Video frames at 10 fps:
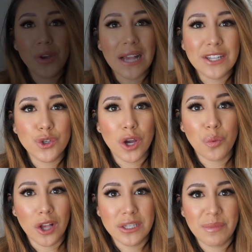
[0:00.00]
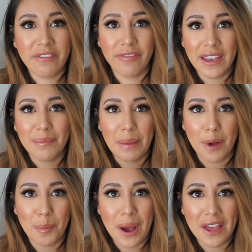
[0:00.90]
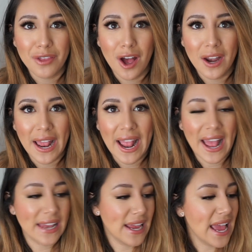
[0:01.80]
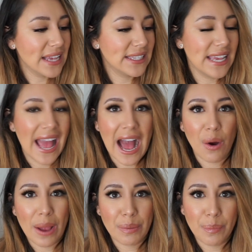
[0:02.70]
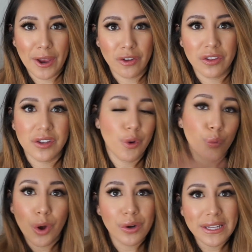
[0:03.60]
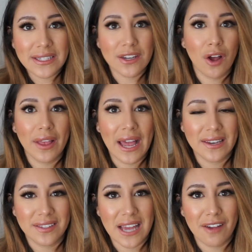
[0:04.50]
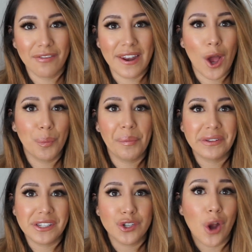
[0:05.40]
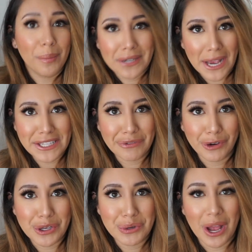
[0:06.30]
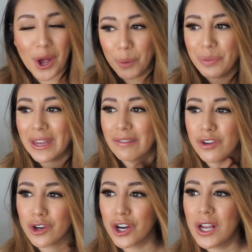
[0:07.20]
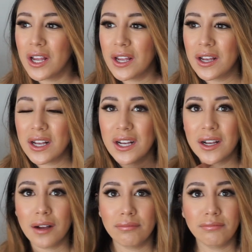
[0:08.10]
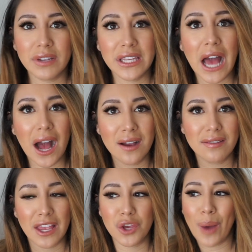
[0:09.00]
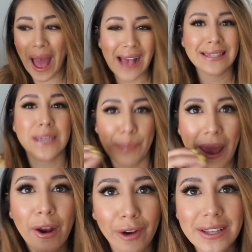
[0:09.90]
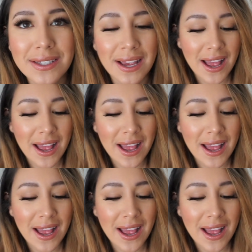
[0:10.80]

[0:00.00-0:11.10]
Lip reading: guys enjoyed watching me feed my ball python and see how I prepare the rodents and all that kind of stuff, and I hope it wasn't traumatizing for you. I hope that if you're young that you asked a parent,